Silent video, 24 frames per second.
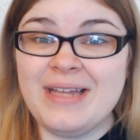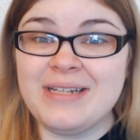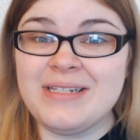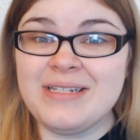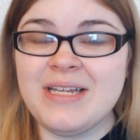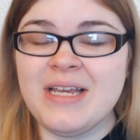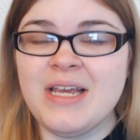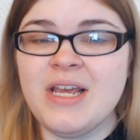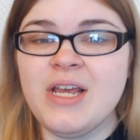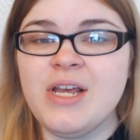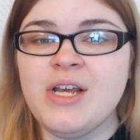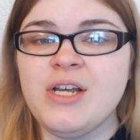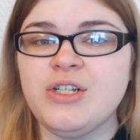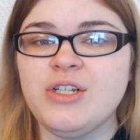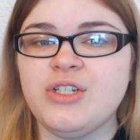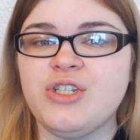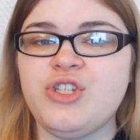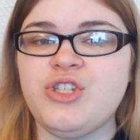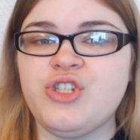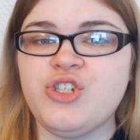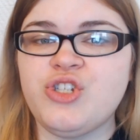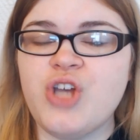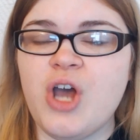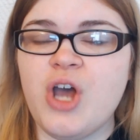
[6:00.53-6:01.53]
a bit.
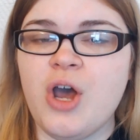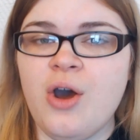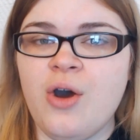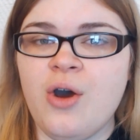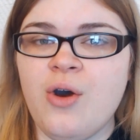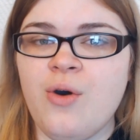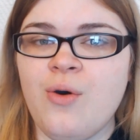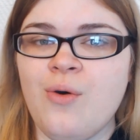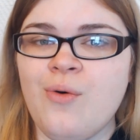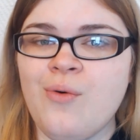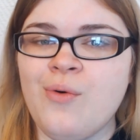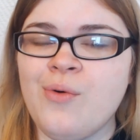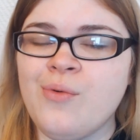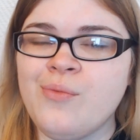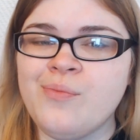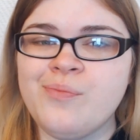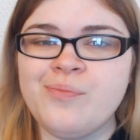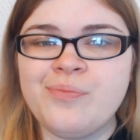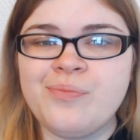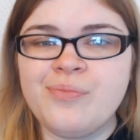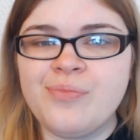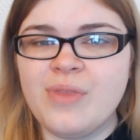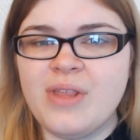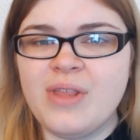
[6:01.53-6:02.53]
So
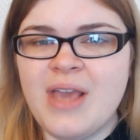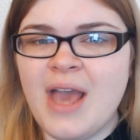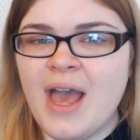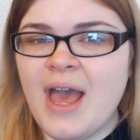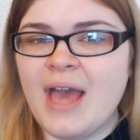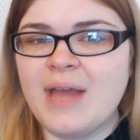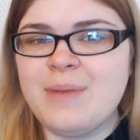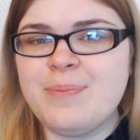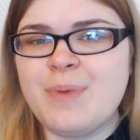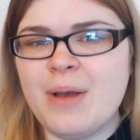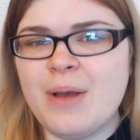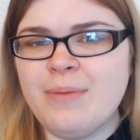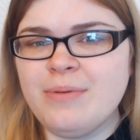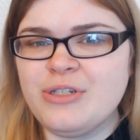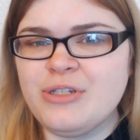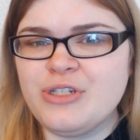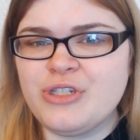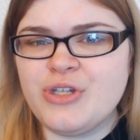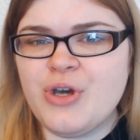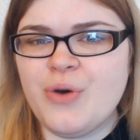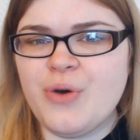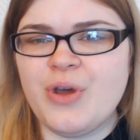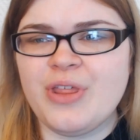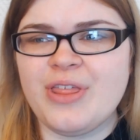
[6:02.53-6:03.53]
yeah, I'd probably
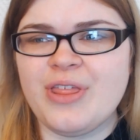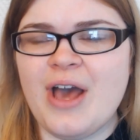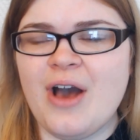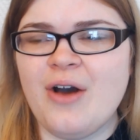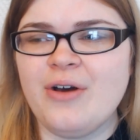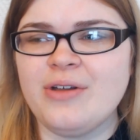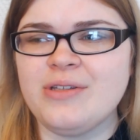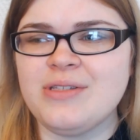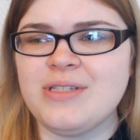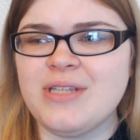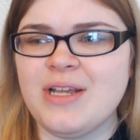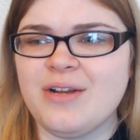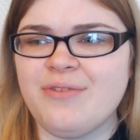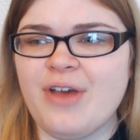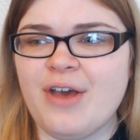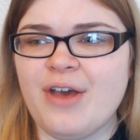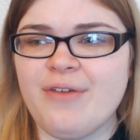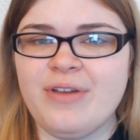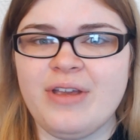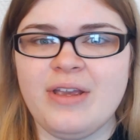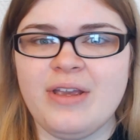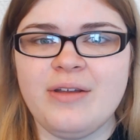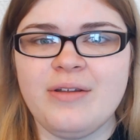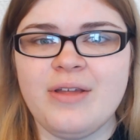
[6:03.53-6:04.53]
just go without instead of
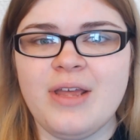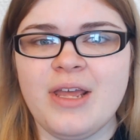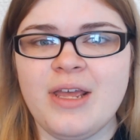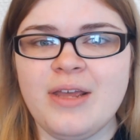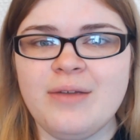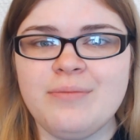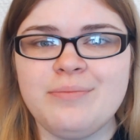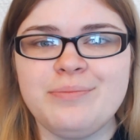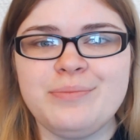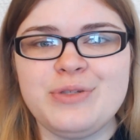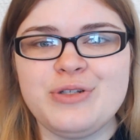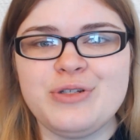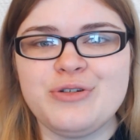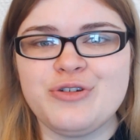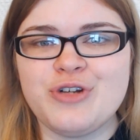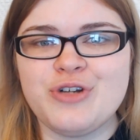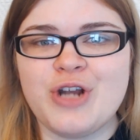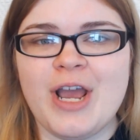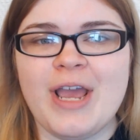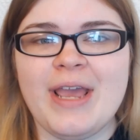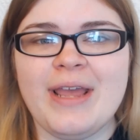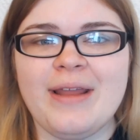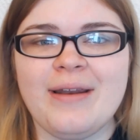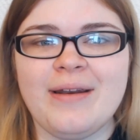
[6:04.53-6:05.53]
having him
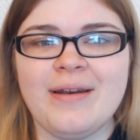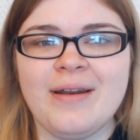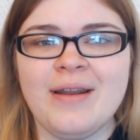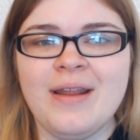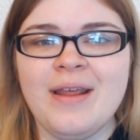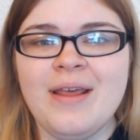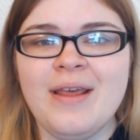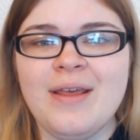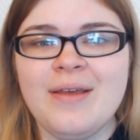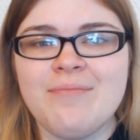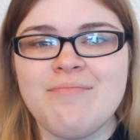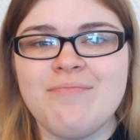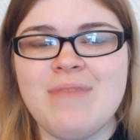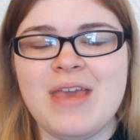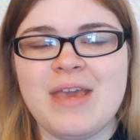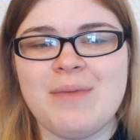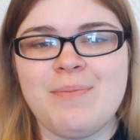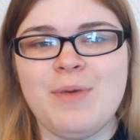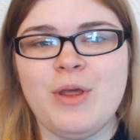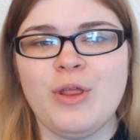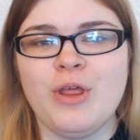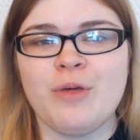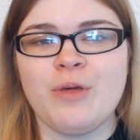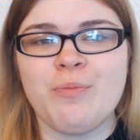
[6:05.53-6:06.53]
try and
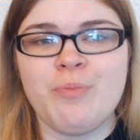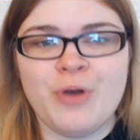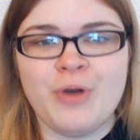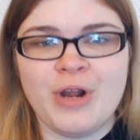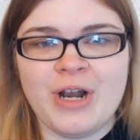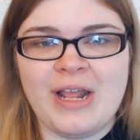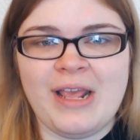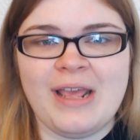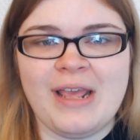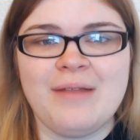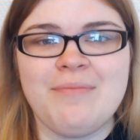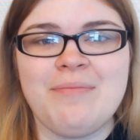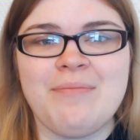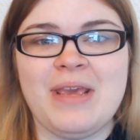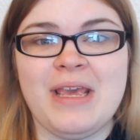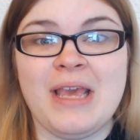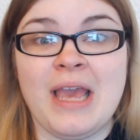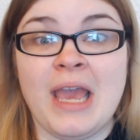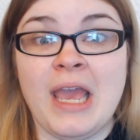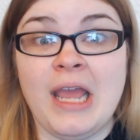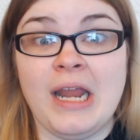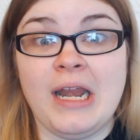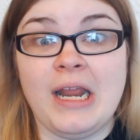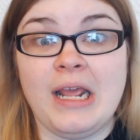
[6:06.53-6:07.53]
make me look pretty and
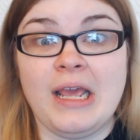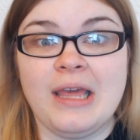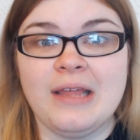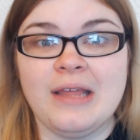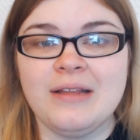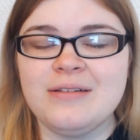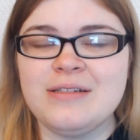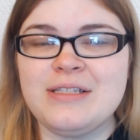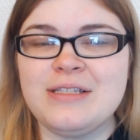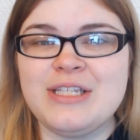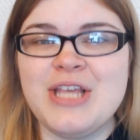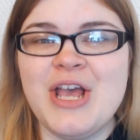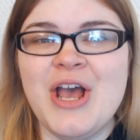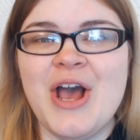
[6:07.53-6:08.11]
me hating it.